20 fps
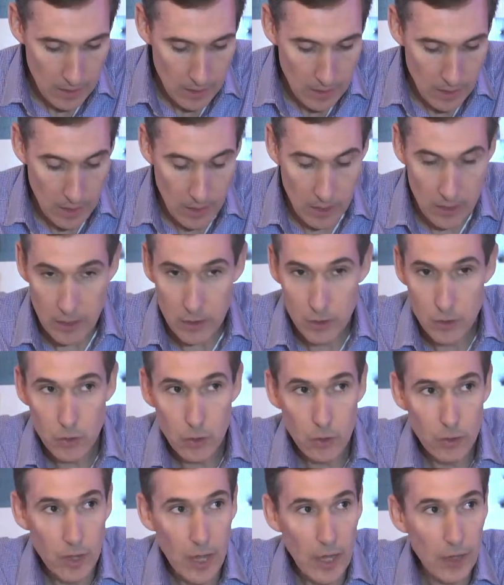Uh, in
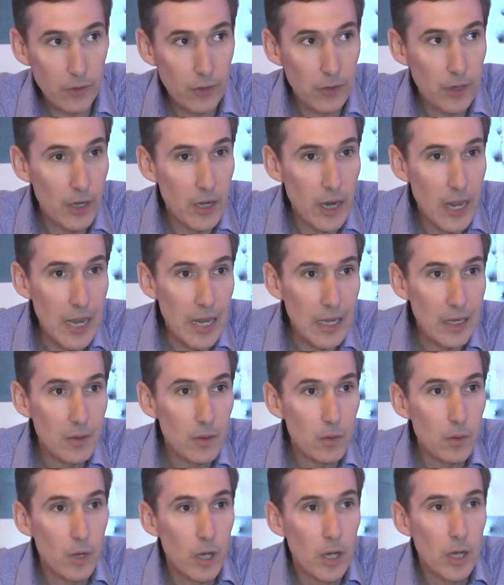two thousand eight,
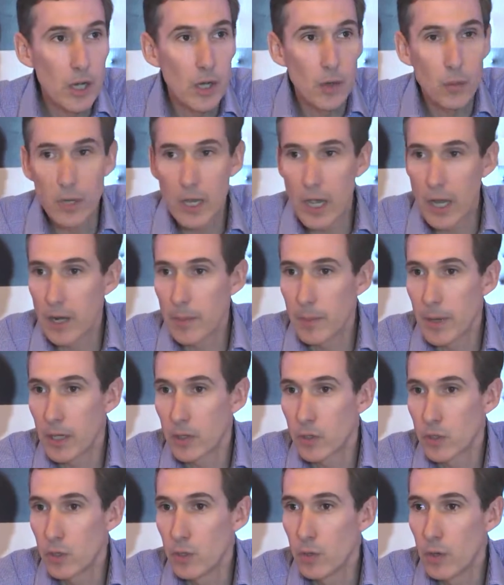uh, we had
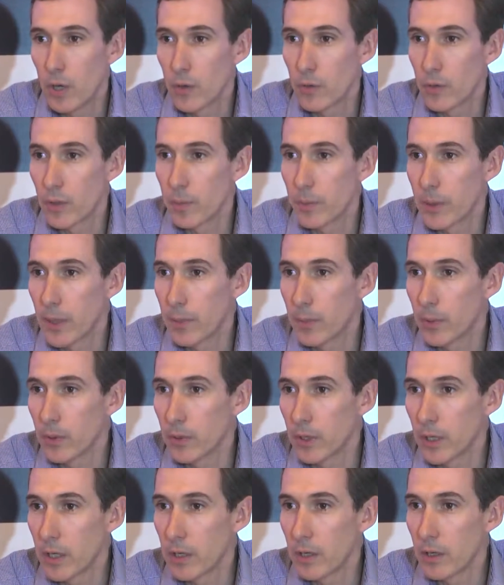about two hundred people
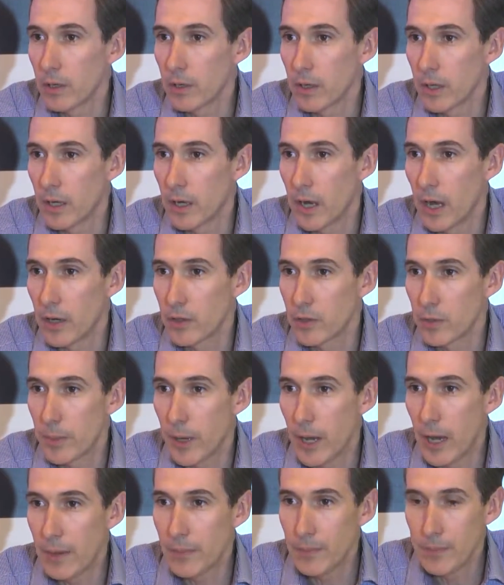here in
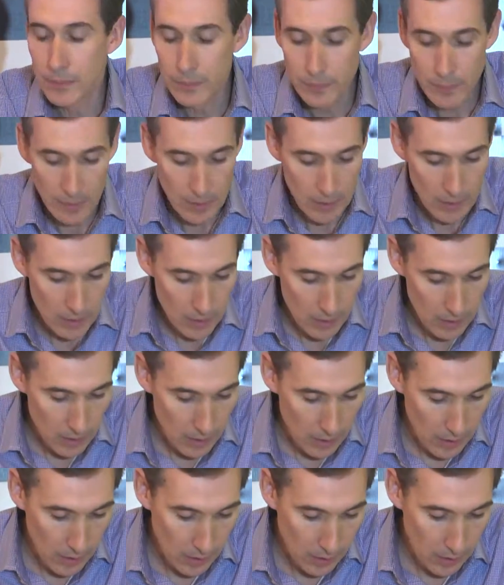Hyderabad.
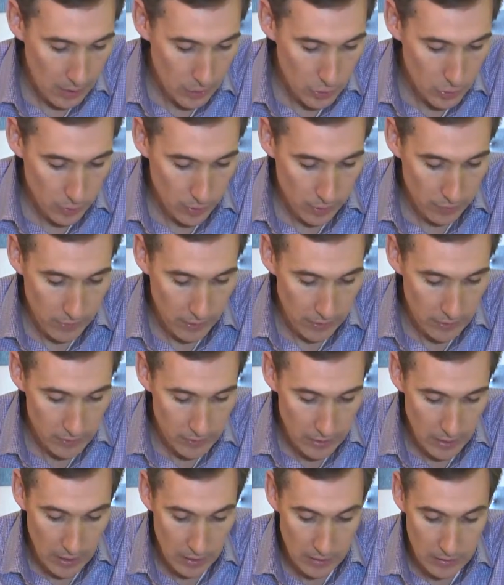Uh, as Srinivas
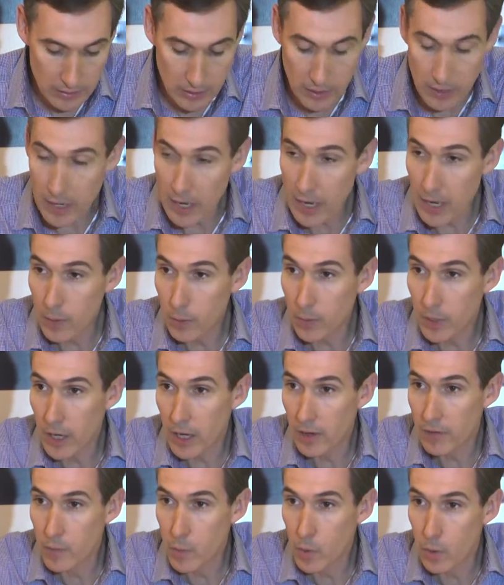said, today we
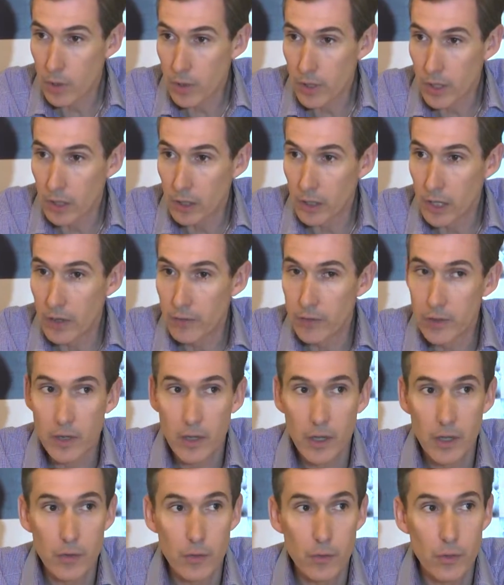have more than eleven
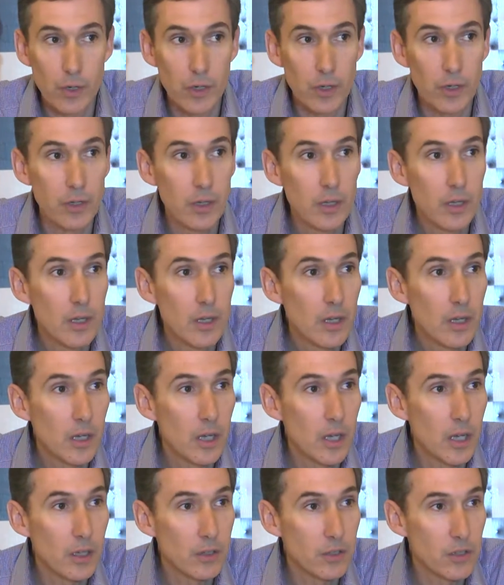hundred
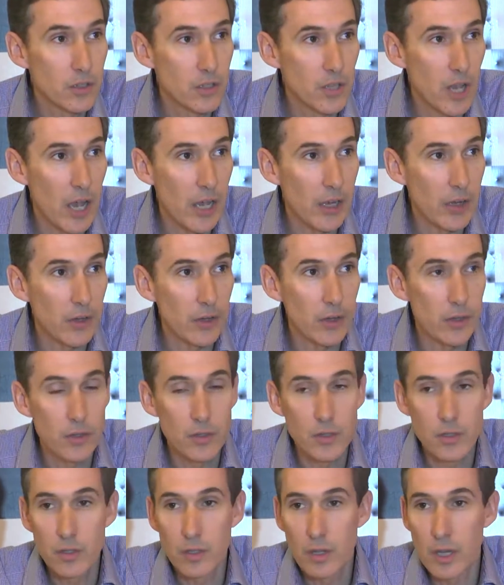uh,
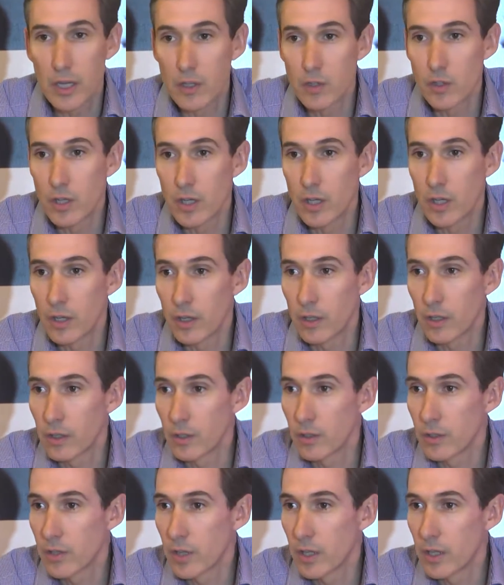designers,
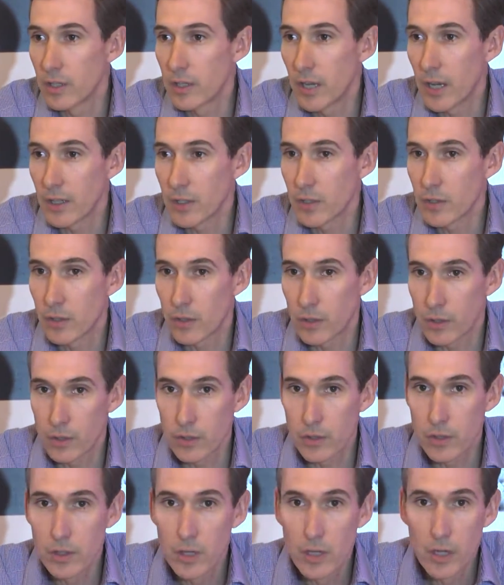engineers, and
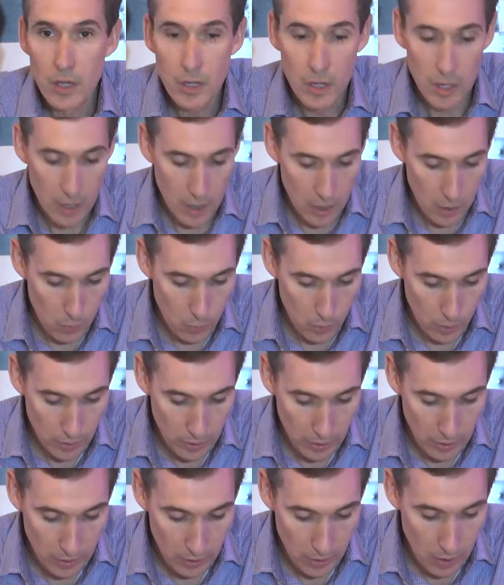testers uh,
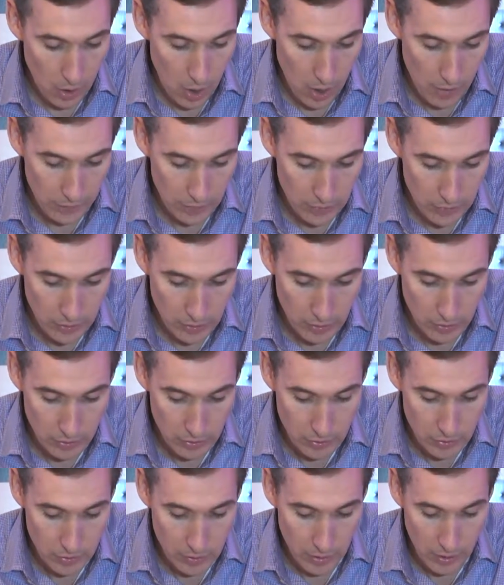working in our
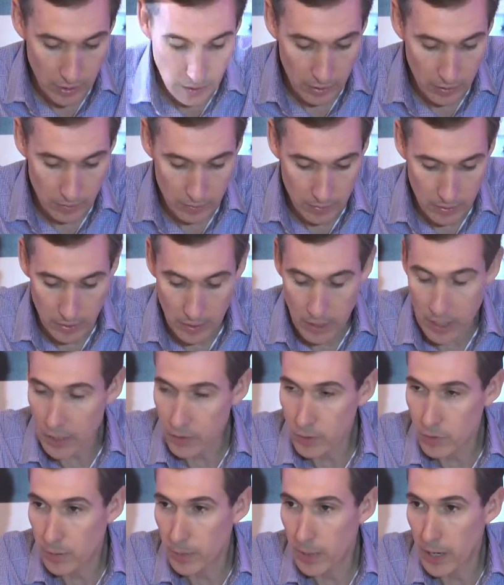offices uh, in
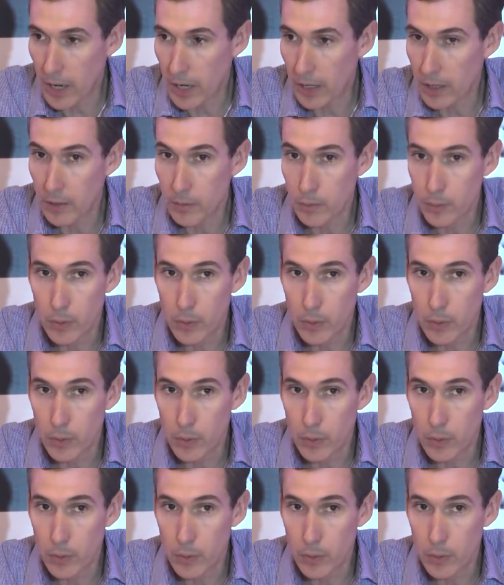Hyderabad and